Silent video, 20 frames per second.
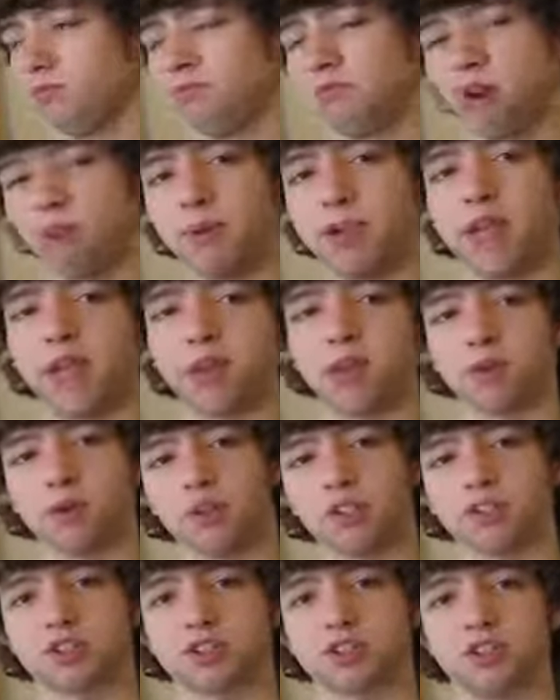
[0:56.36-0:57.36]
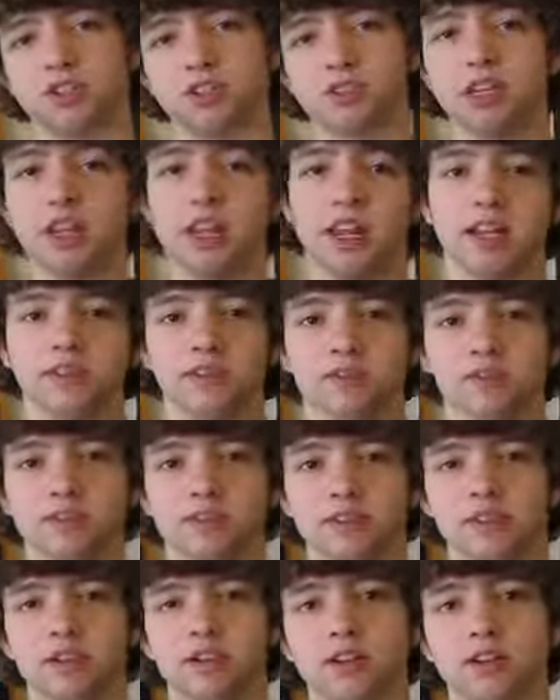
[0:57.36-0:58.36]
I may add a question and
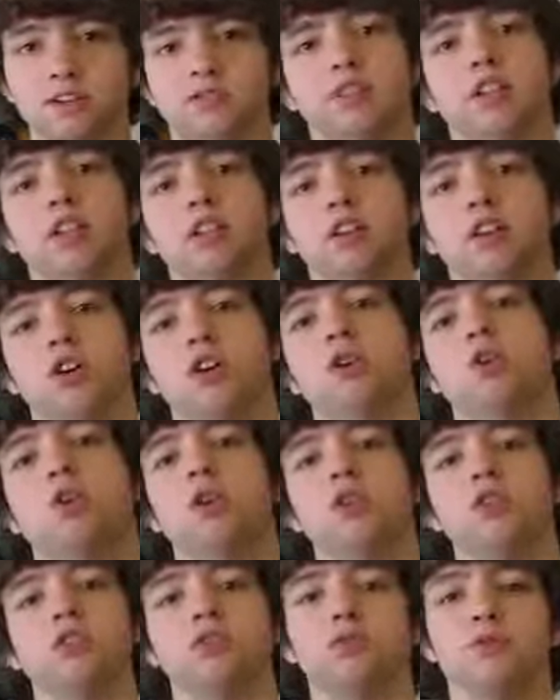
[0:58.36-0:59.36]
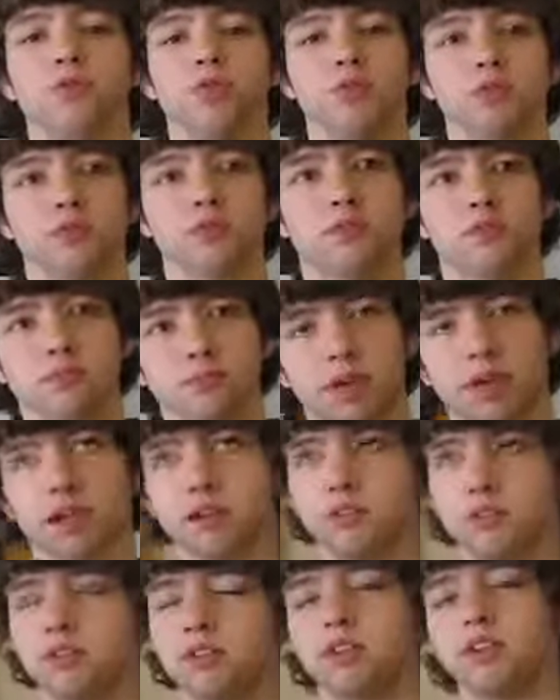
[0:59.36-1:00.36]
answers video onto this
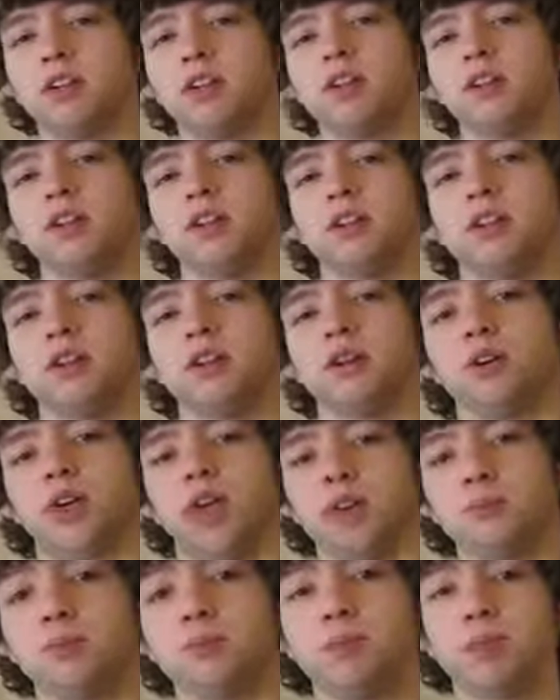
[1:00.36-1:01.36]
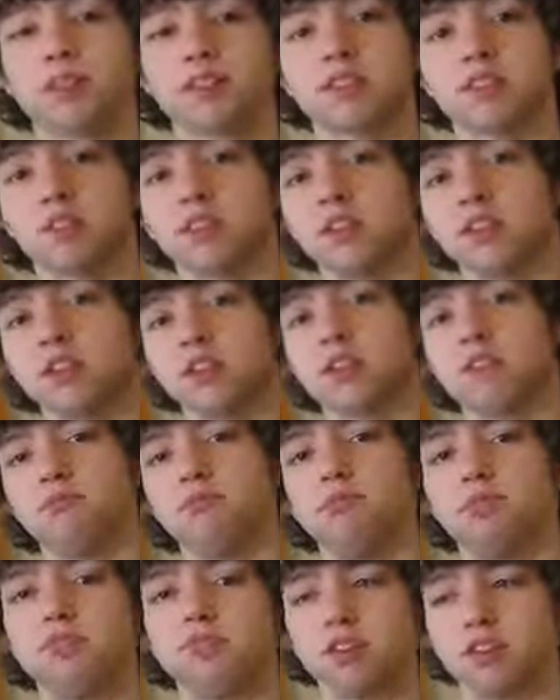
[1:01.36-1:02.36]
somehow. Okay, but basically,
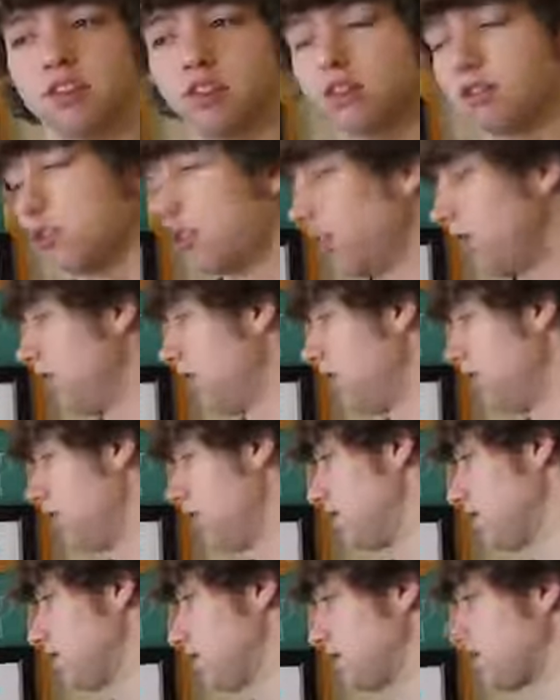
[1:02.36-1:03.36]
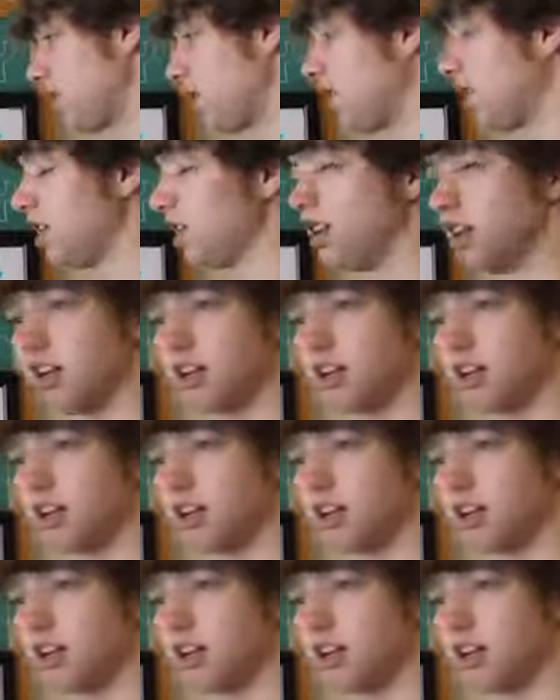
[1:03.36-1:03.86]
music theory is the study